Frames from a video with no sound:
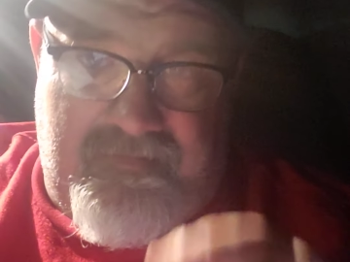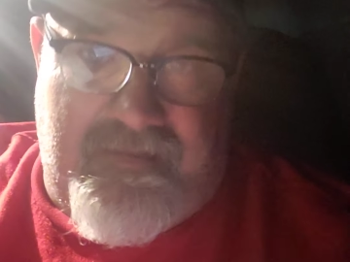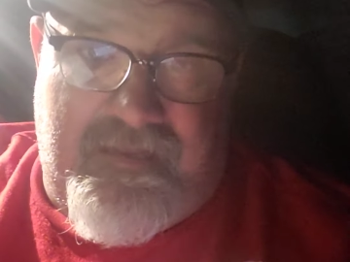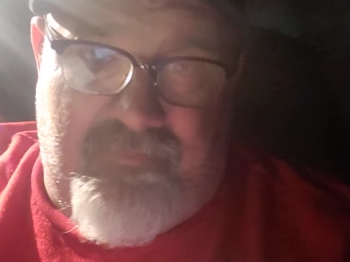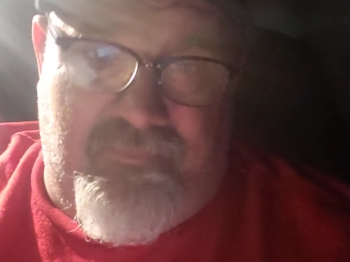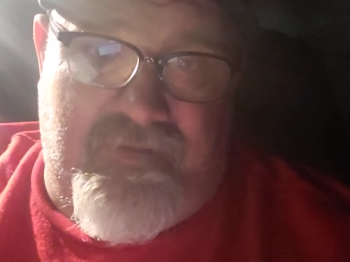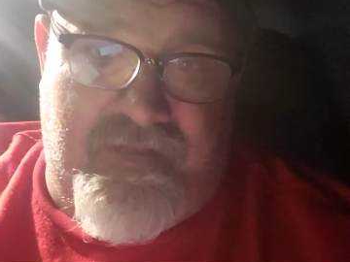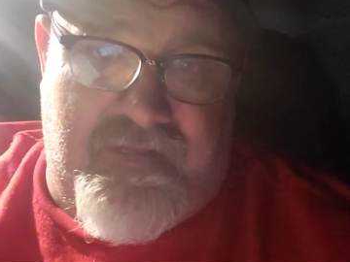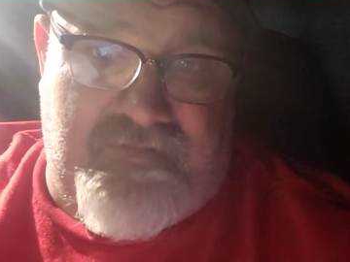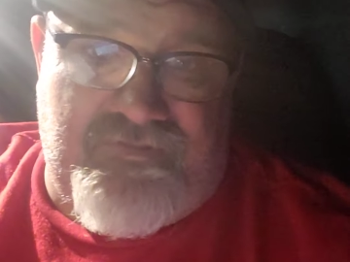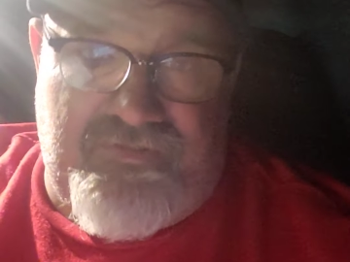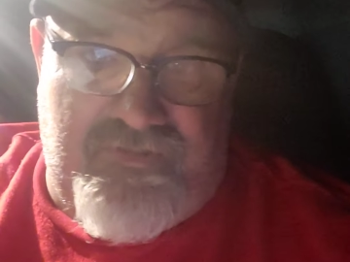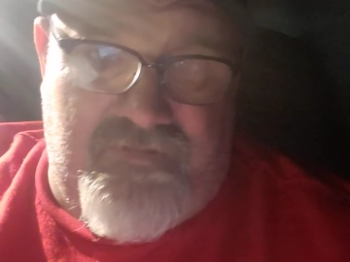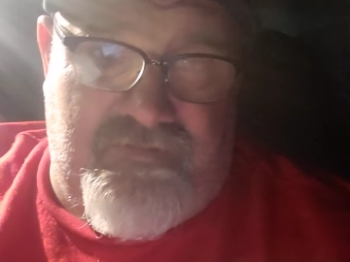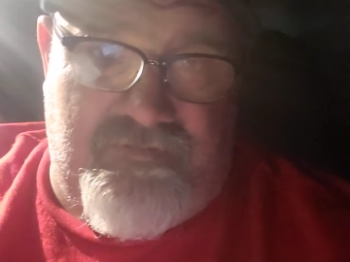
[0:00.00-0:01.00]
that
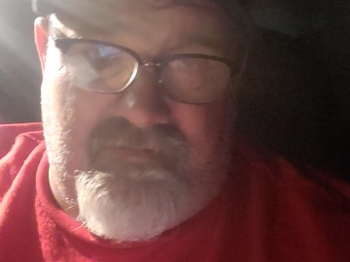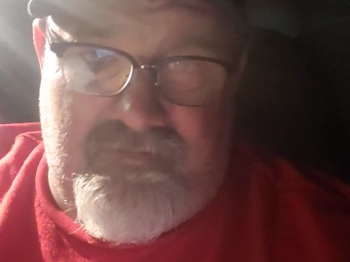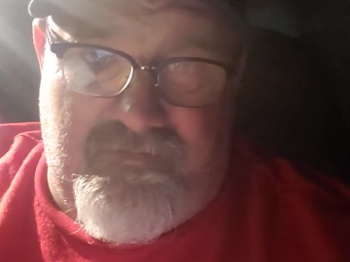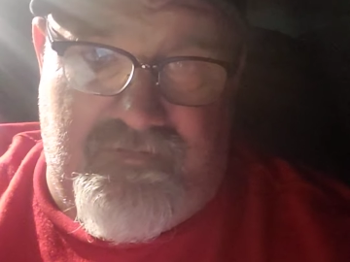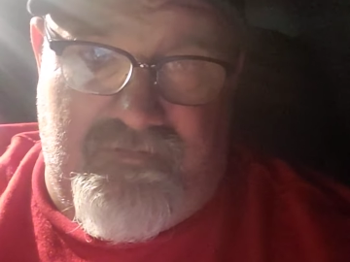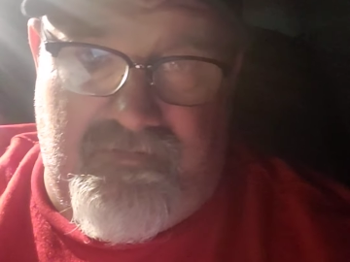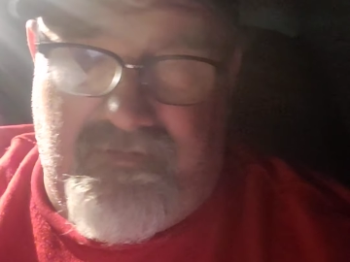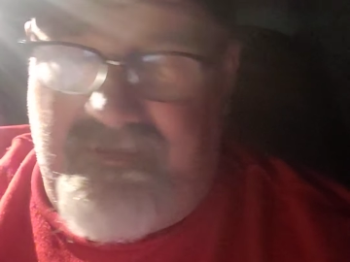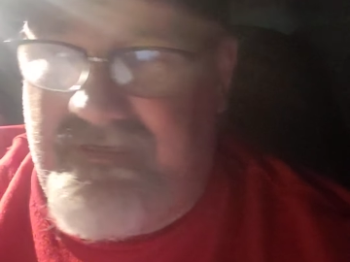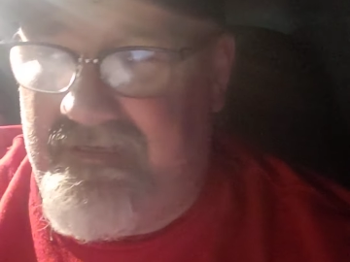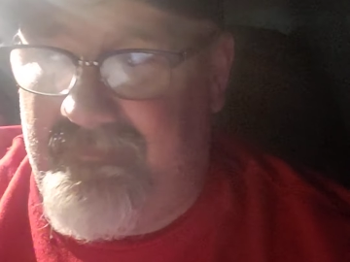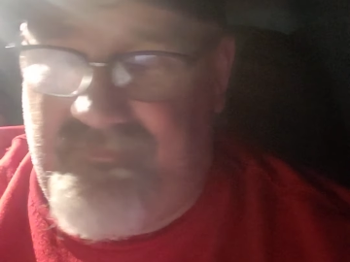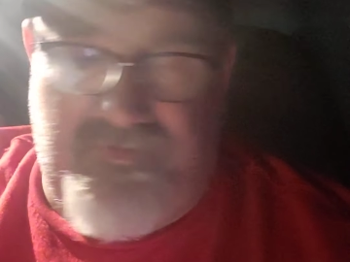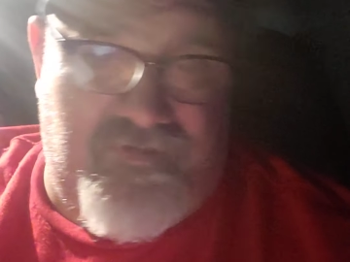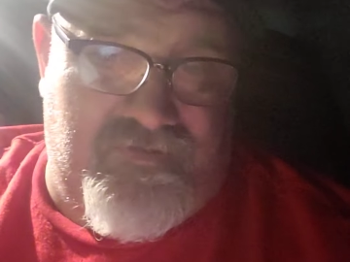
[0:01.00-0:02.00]
much,
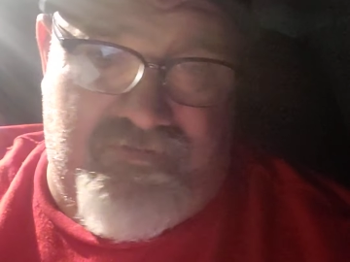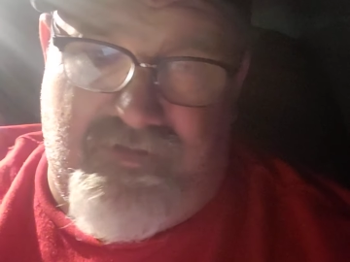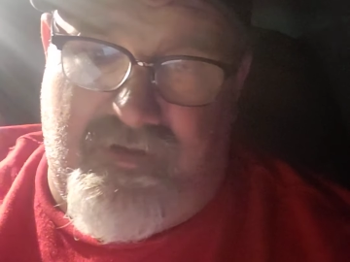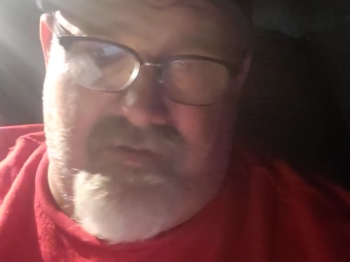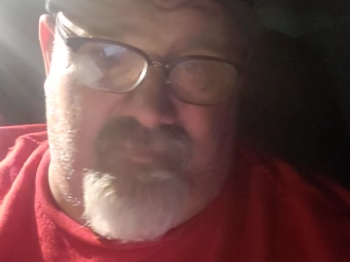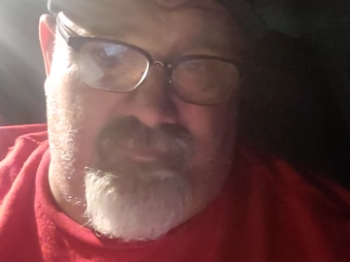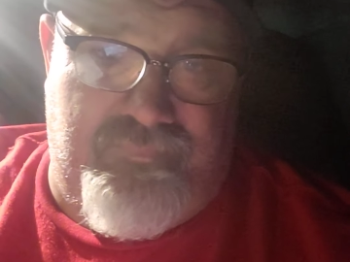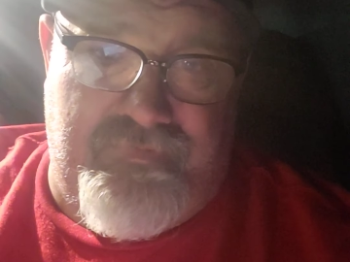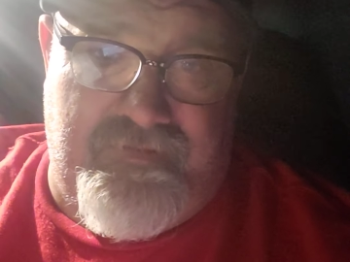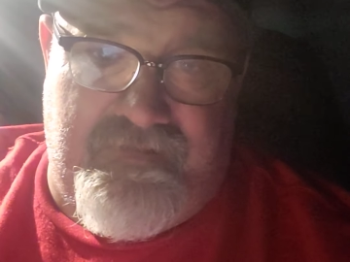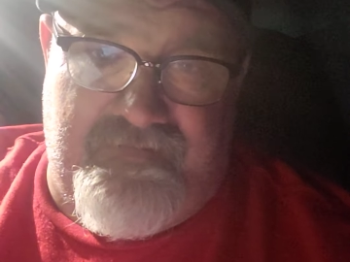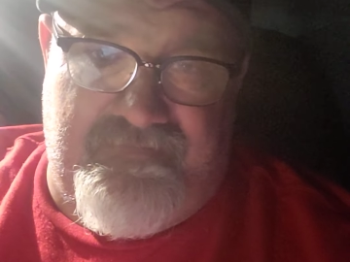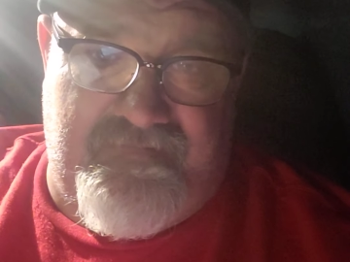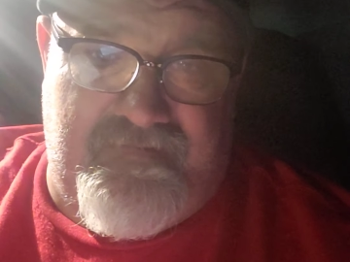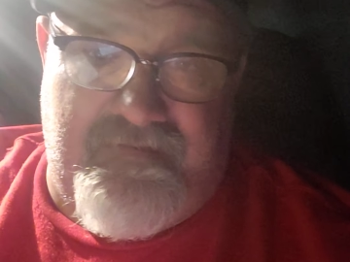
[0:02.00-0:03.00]
and you're talking billions of